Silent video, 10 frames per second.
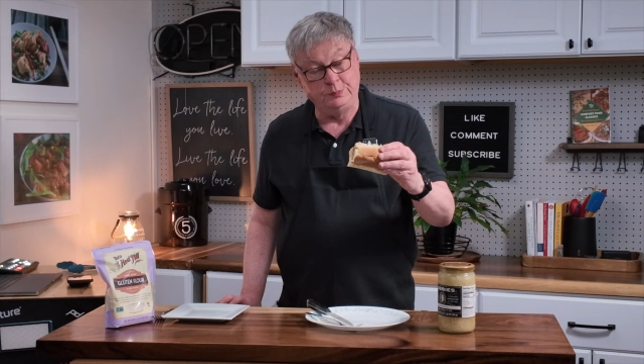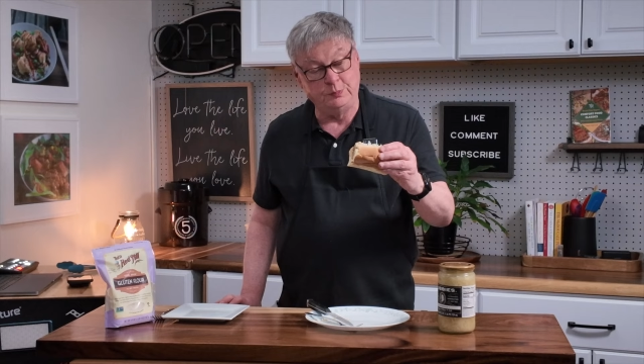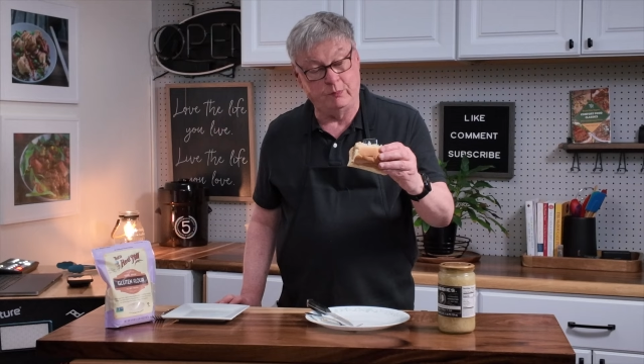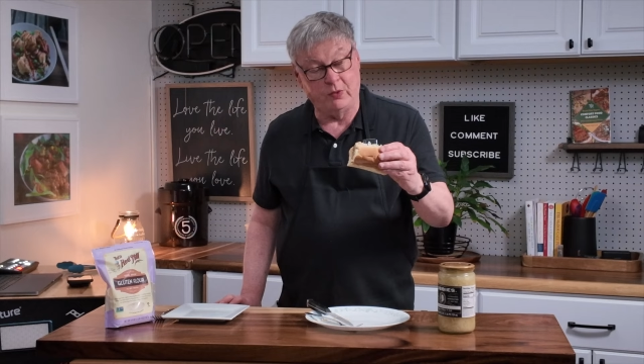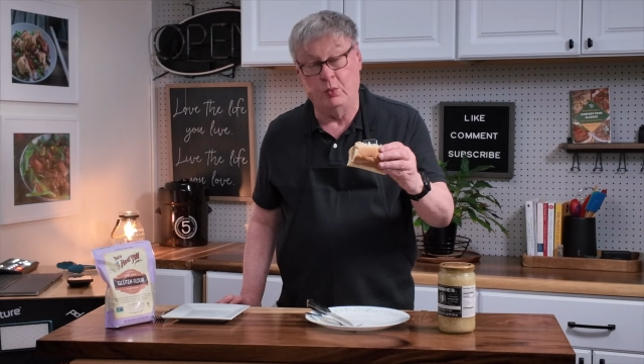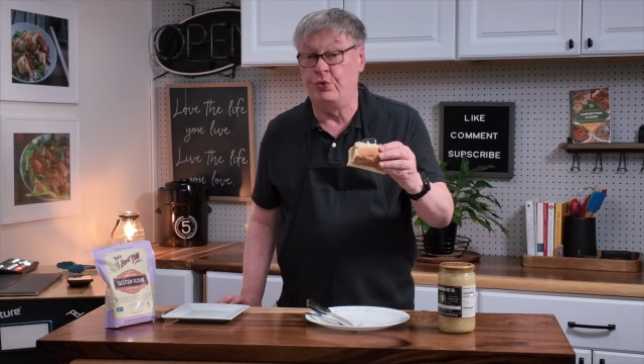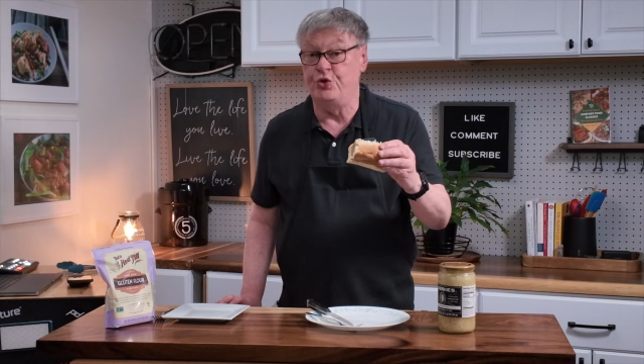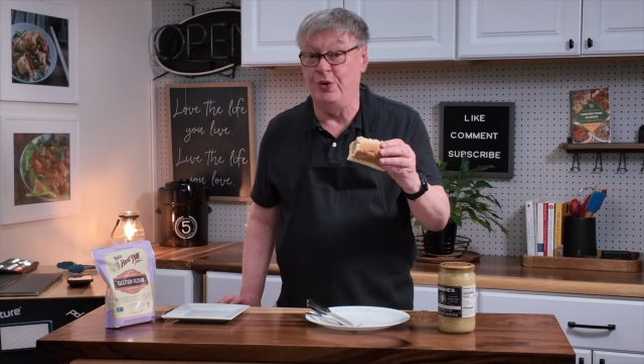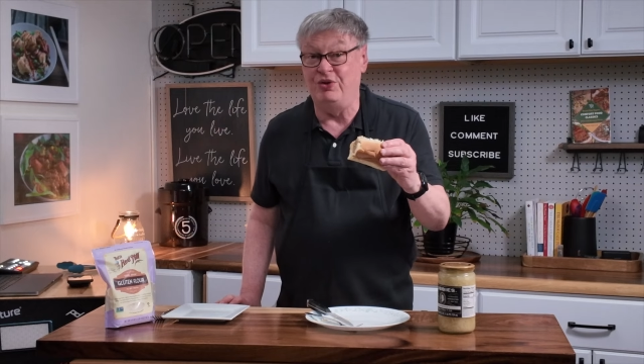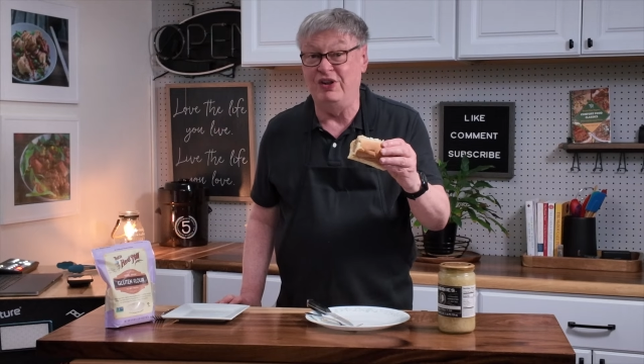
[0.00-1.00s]
I made
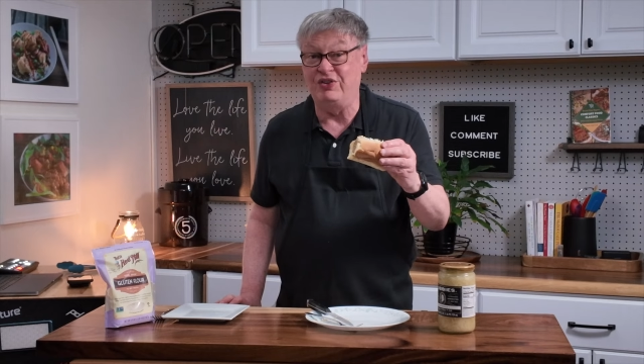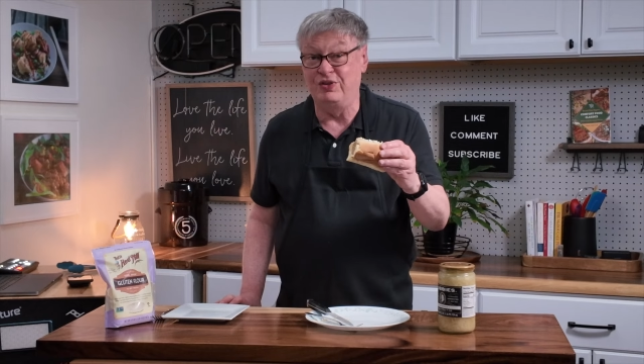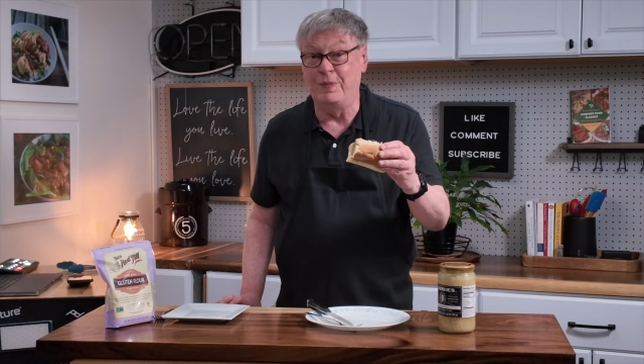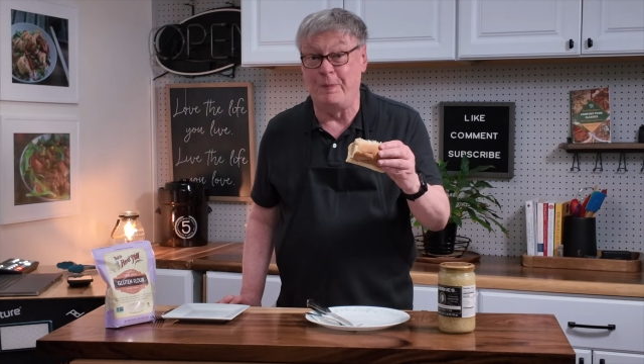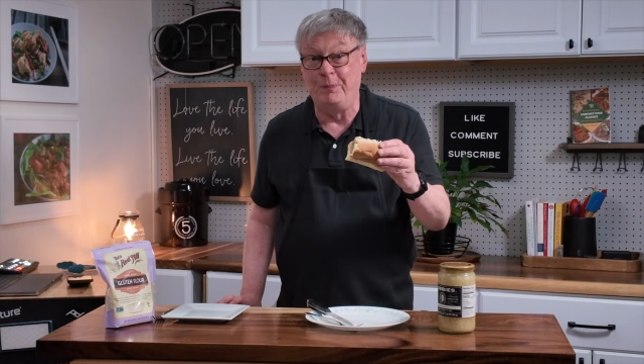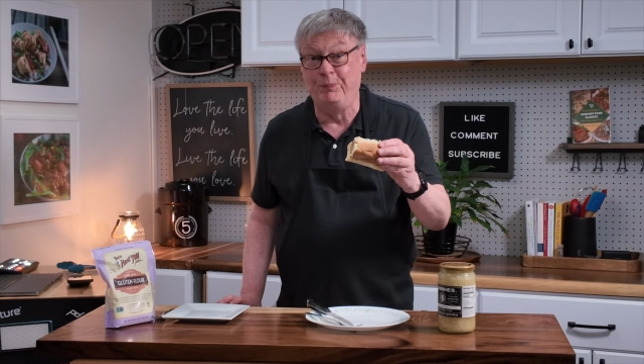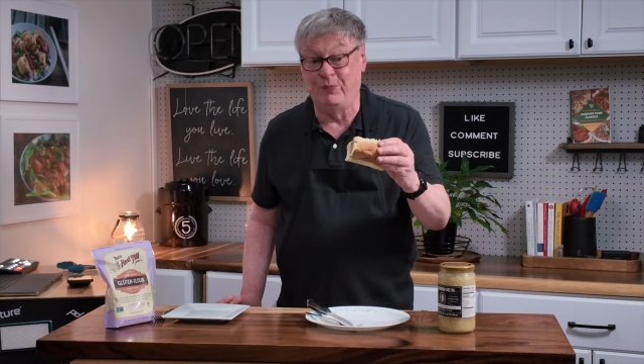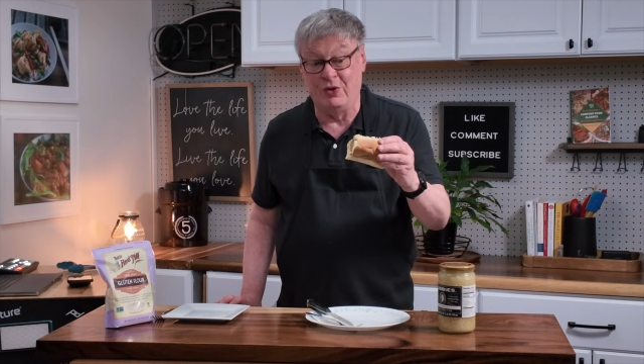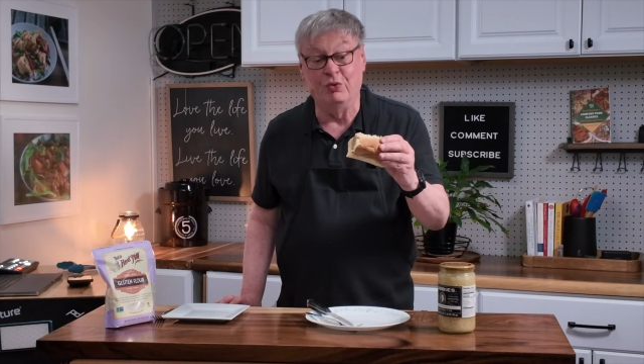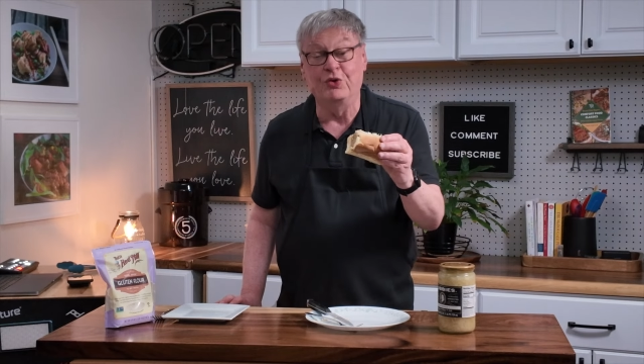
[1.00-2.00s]
a hot
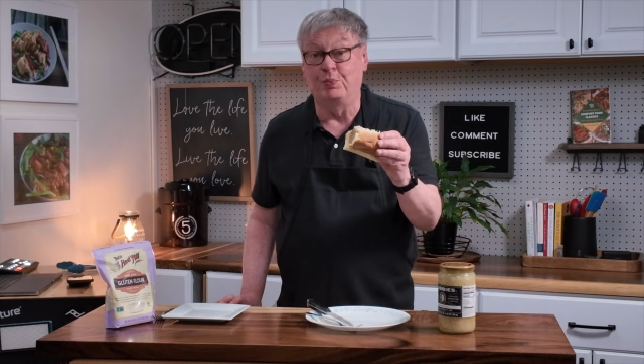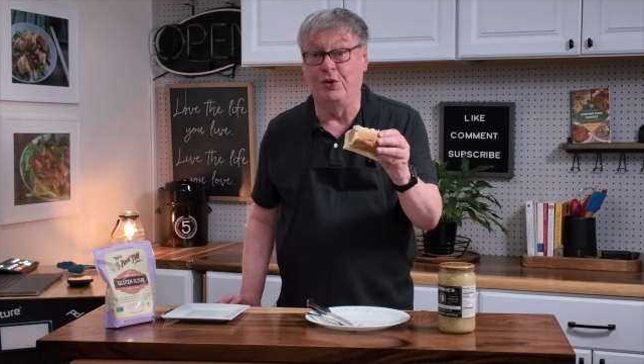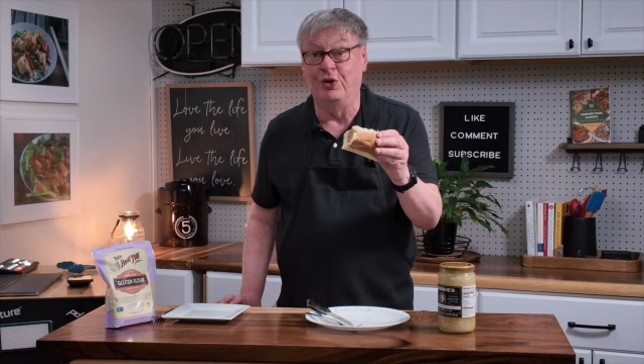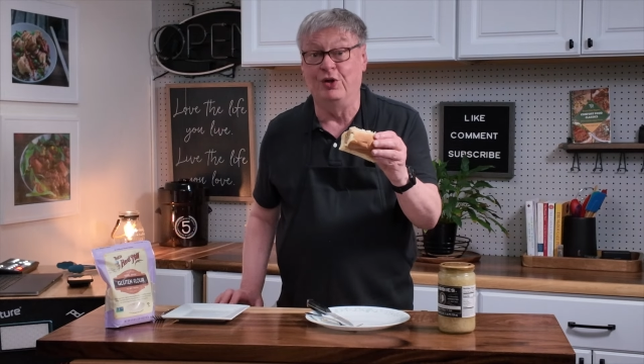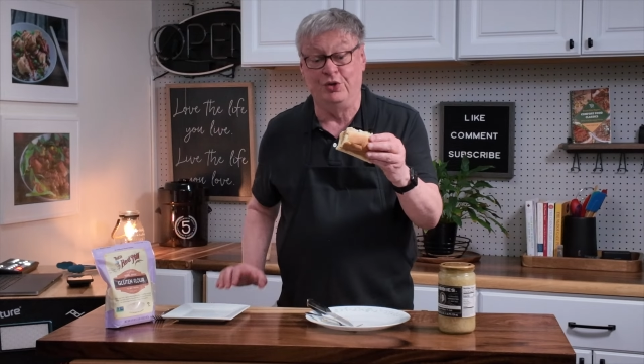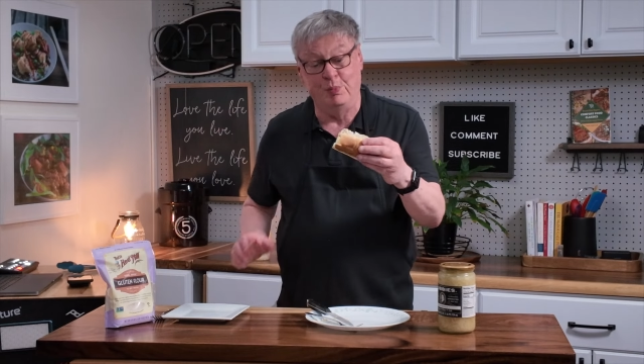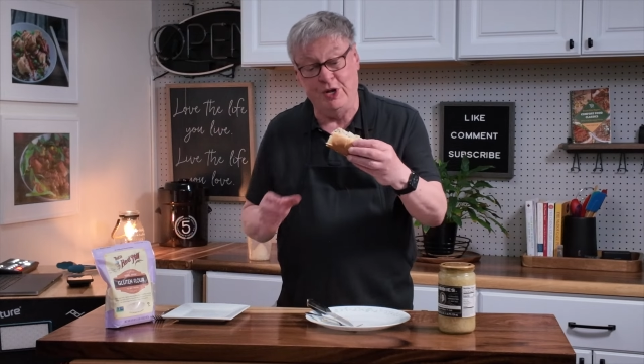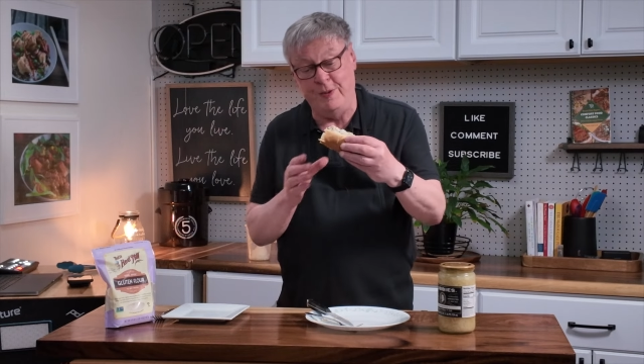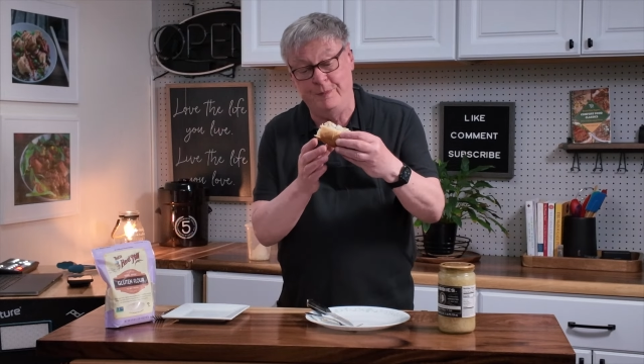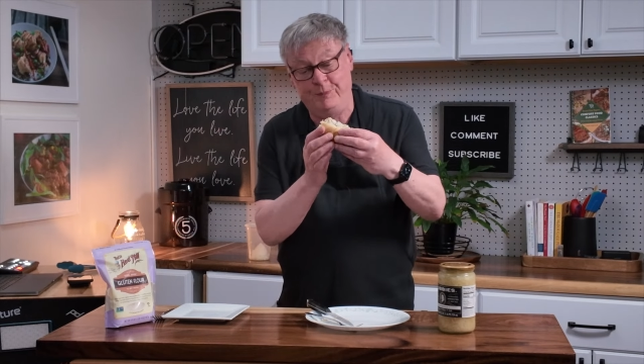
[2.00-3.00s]
dog, and it was
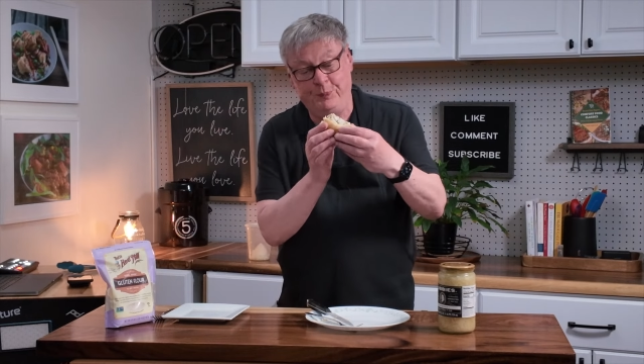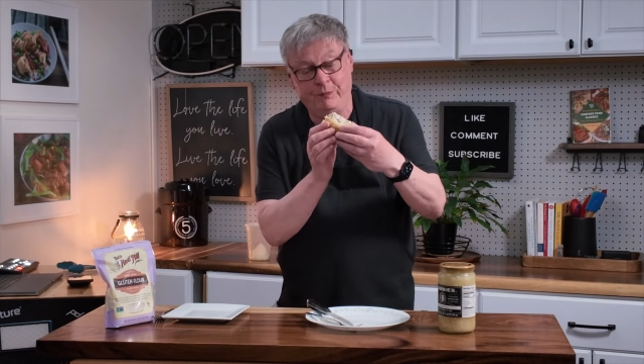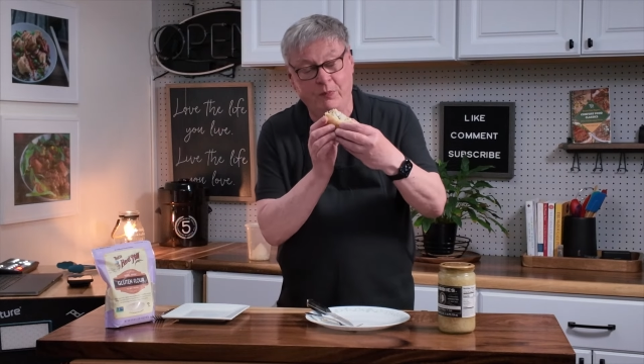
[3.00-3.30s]
so good.